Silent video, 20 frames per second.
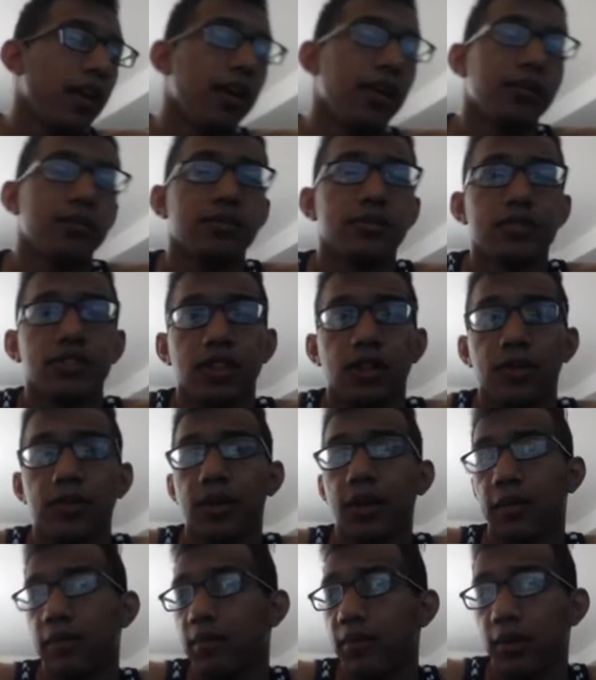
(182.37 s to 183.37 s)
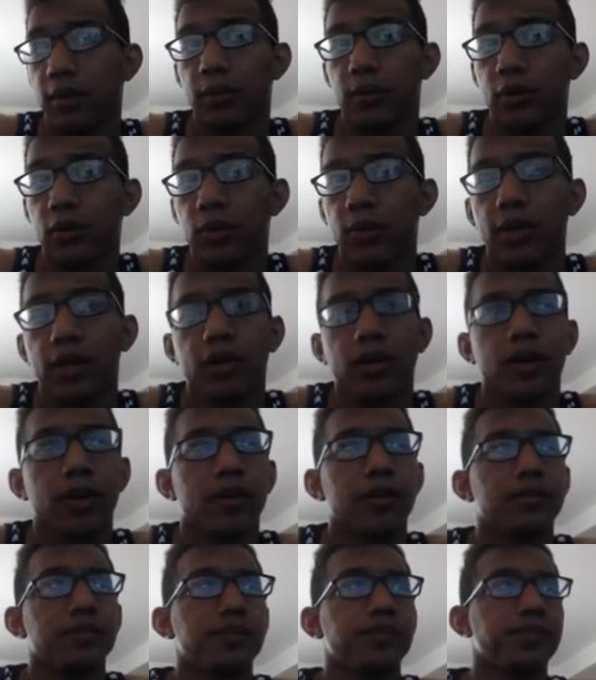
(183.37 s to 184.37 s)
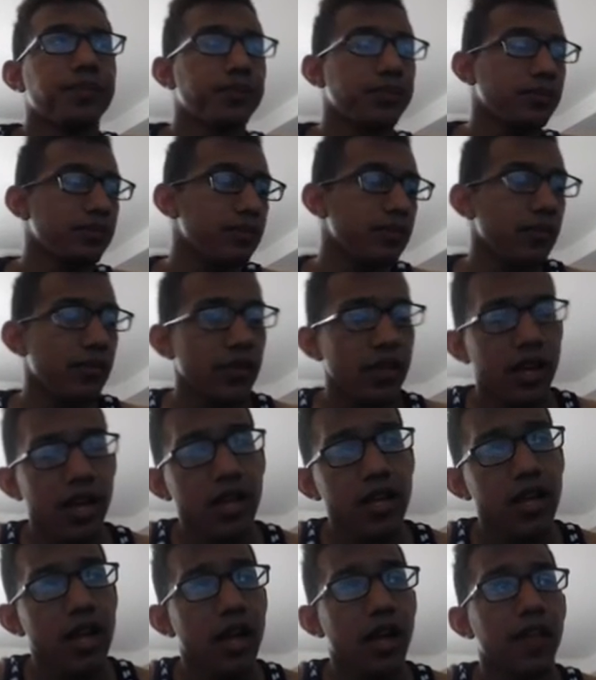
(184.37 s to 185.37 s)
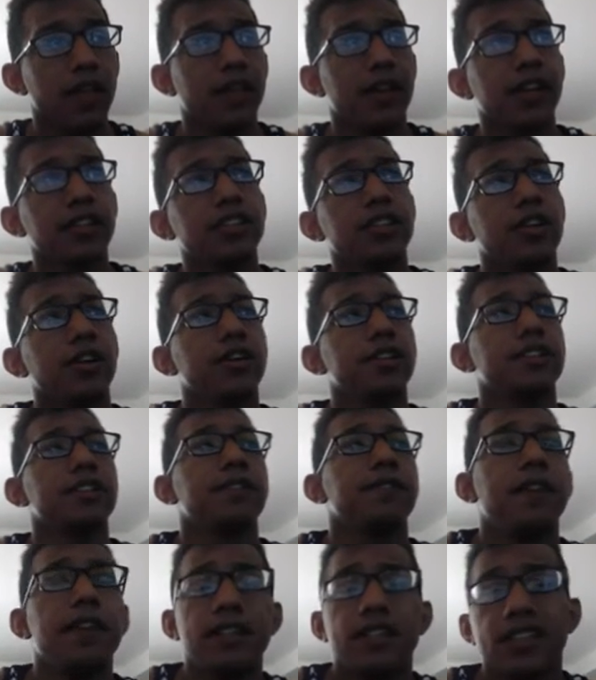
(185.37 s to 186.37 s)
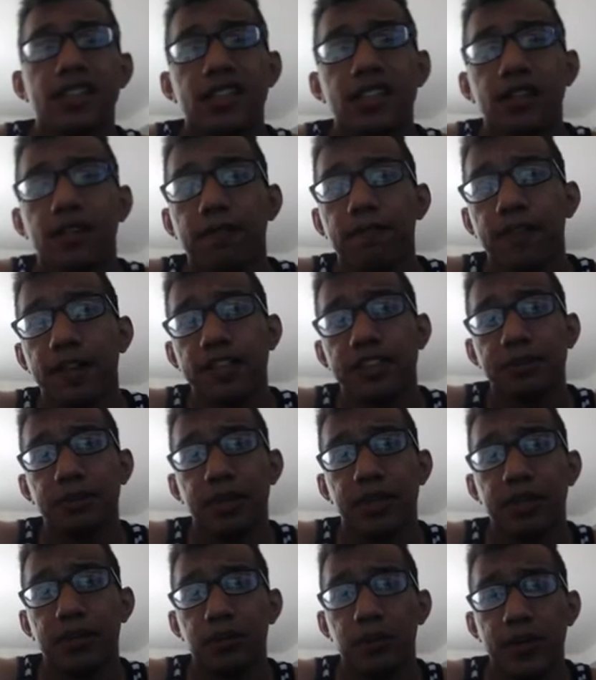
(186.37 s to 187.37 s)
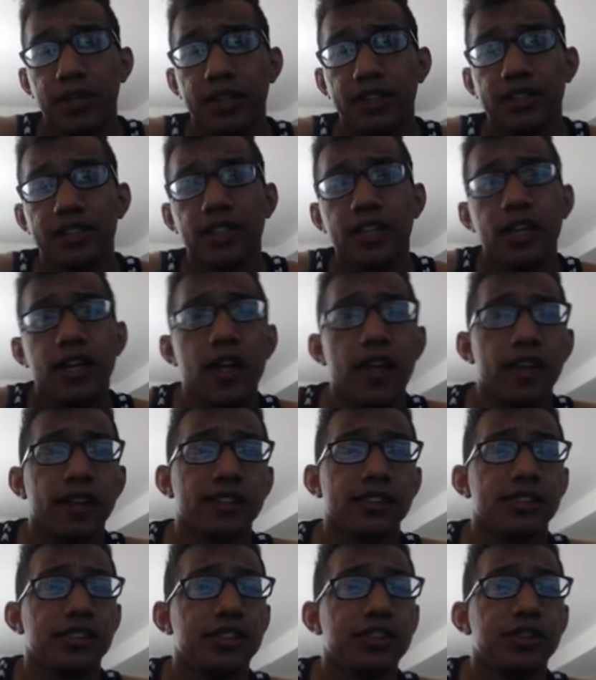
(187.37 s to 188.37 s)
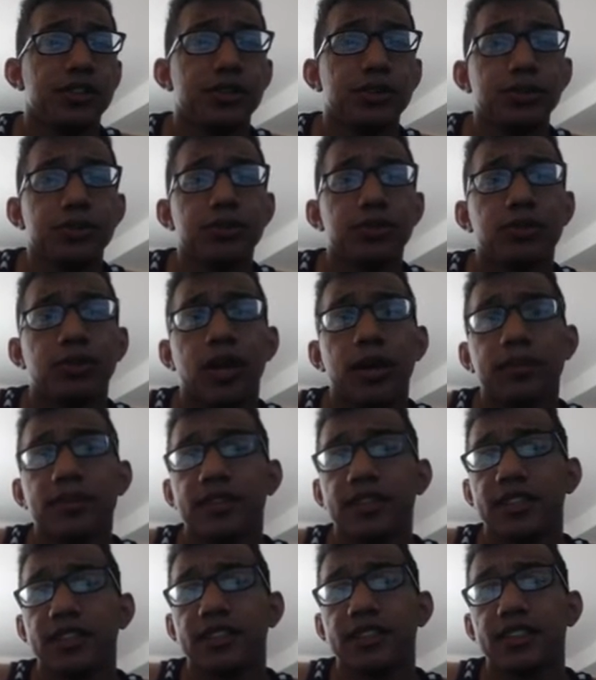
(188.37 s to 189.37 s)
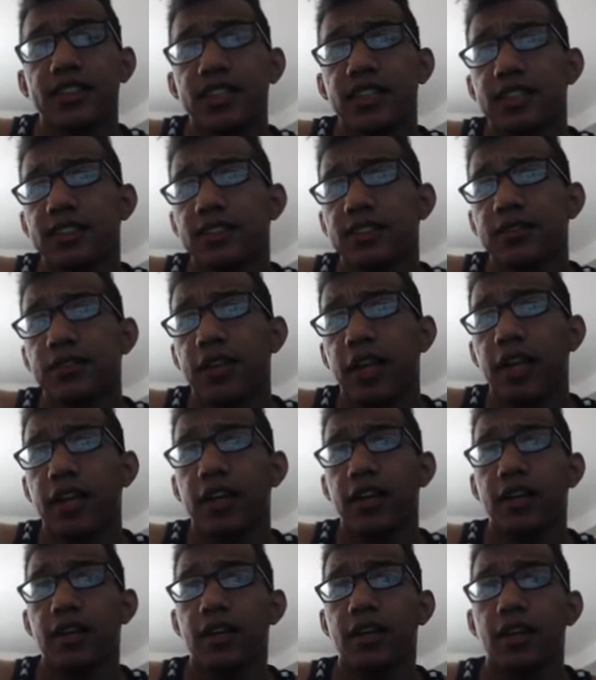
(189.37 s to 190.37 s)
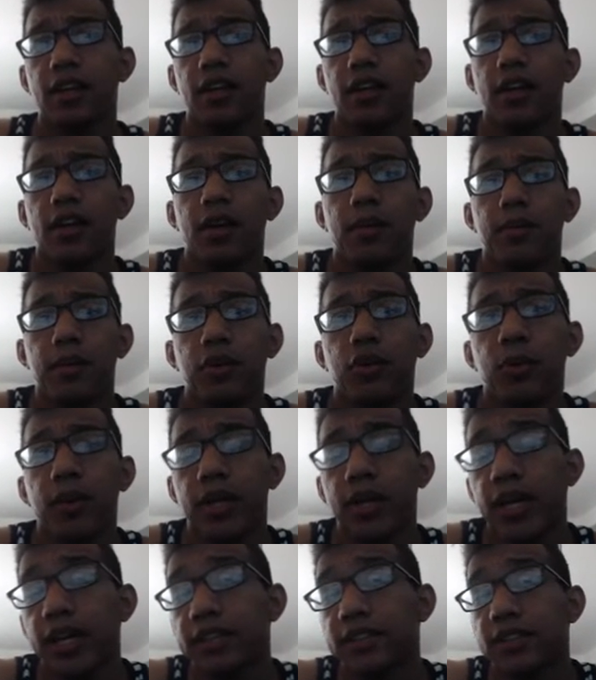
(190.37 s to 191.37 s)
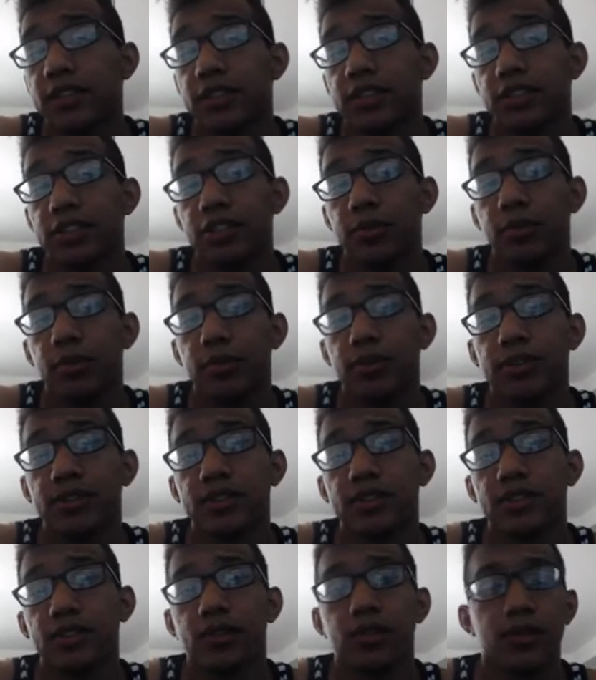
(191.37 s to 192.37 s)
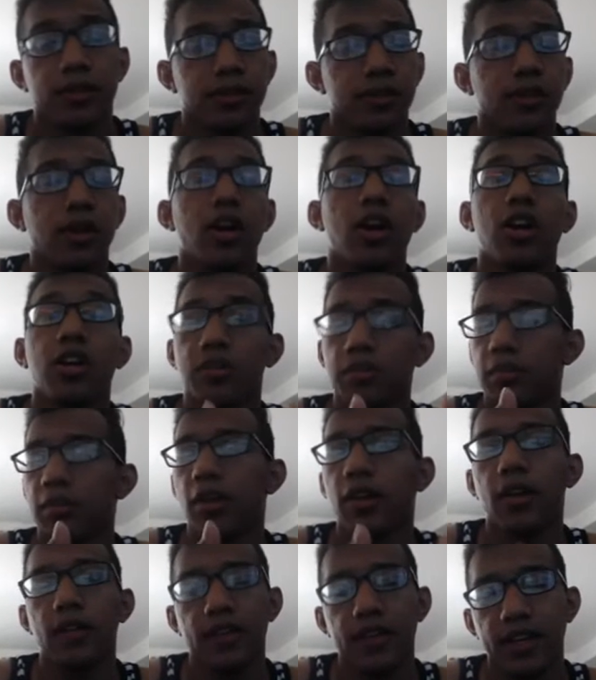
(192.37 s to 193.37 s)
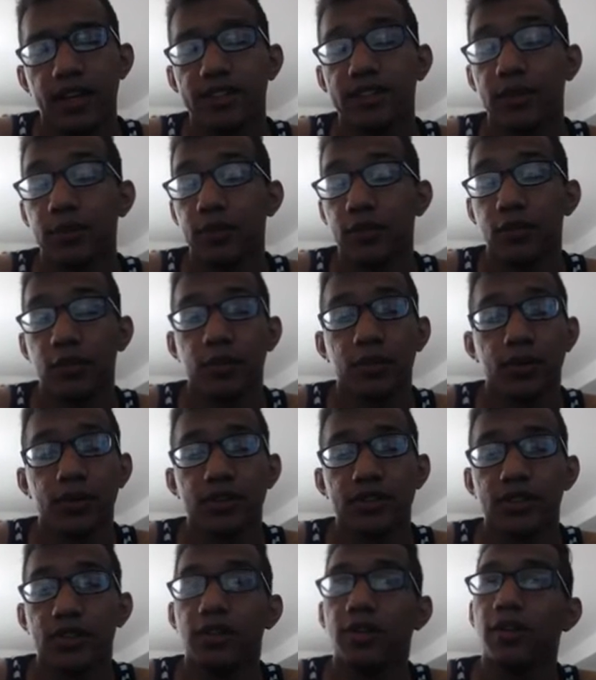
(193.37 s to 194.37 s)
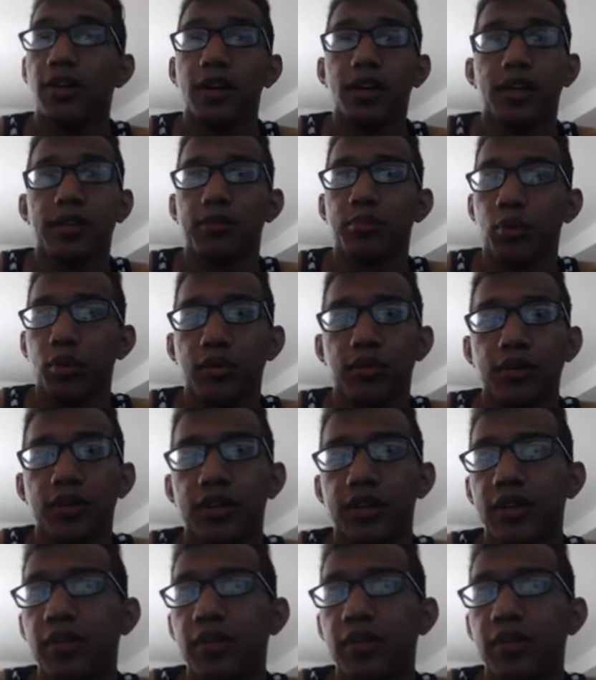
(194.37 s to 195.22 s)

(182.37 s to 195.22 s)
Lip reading: So yeah, very worthwhile card. The next card is Feasting, the Fate Spinning Winds. This is a 2-drop 6/6 that can be quick casted onto your opponent's, or on the end step of your opponent's turn, or any point really.